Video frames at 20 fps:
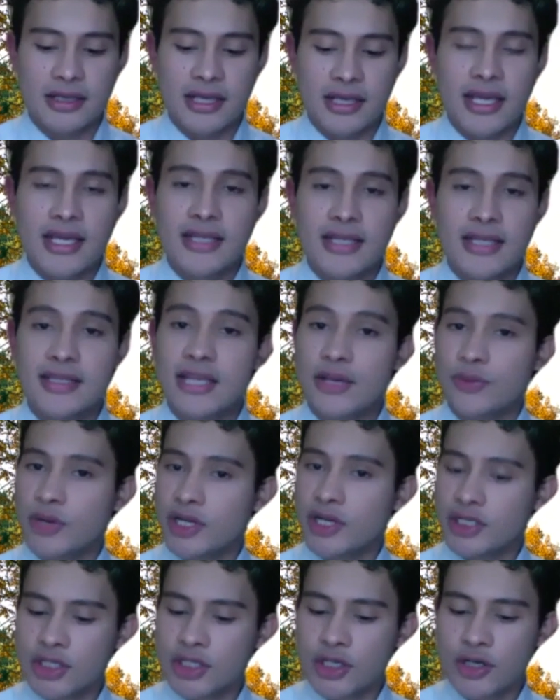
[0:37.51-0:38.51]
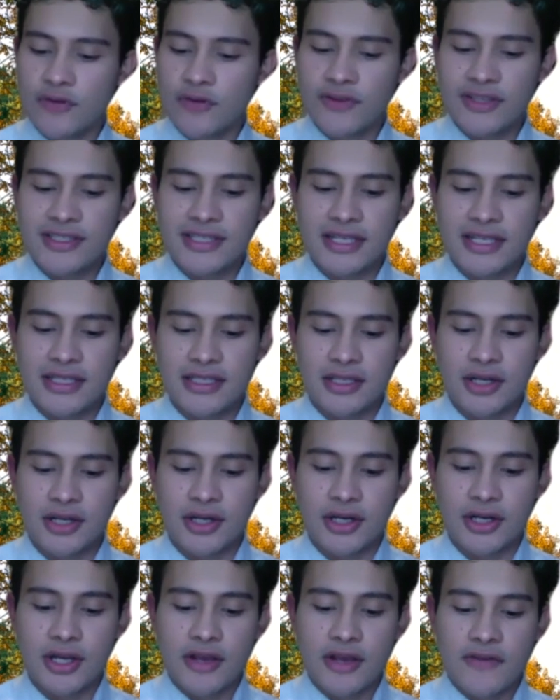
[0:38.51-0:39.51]
and director of the Center
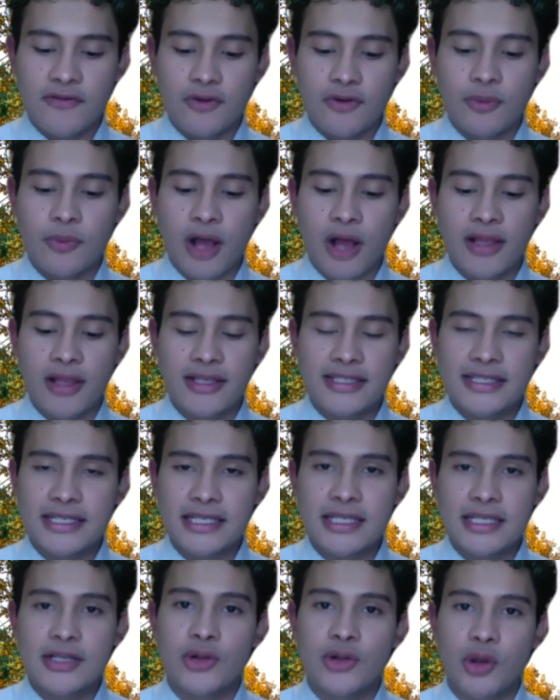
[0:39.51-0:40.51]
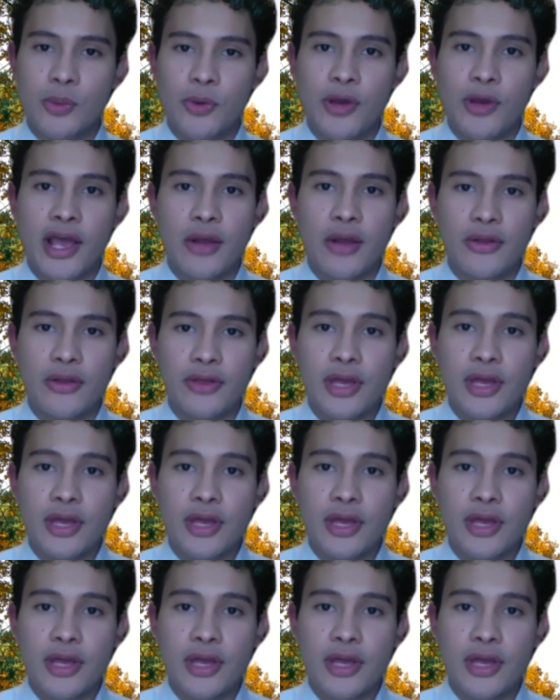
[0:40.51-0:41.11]
for Policy in Global Health.